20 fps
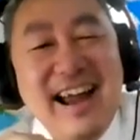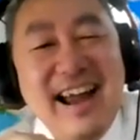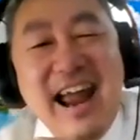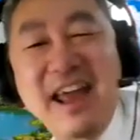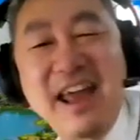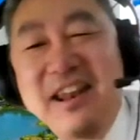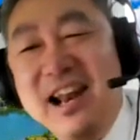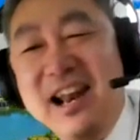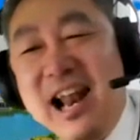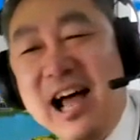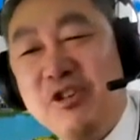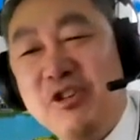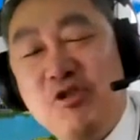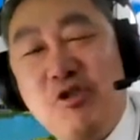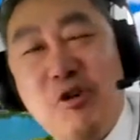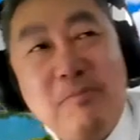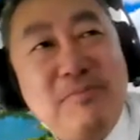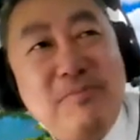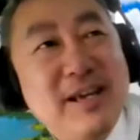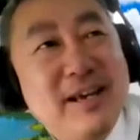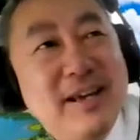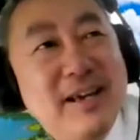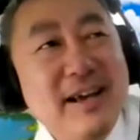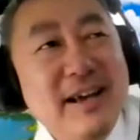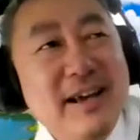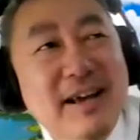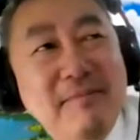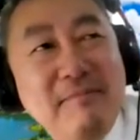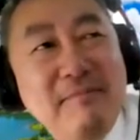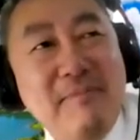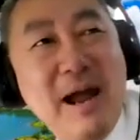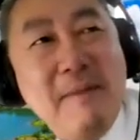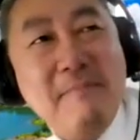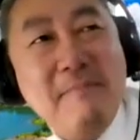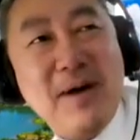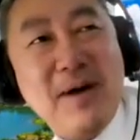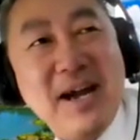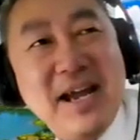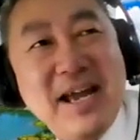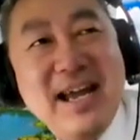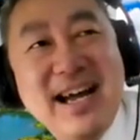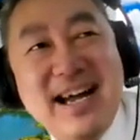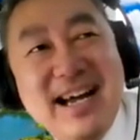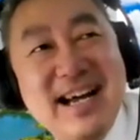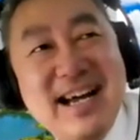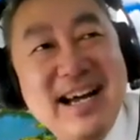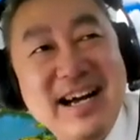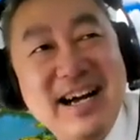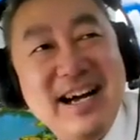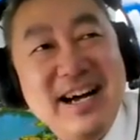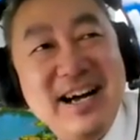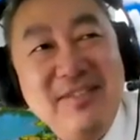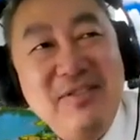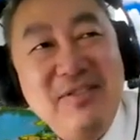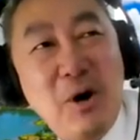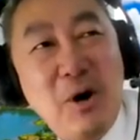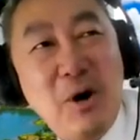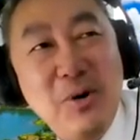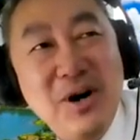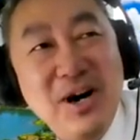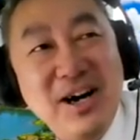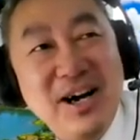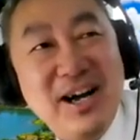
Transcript: Any La Trobe member here? No?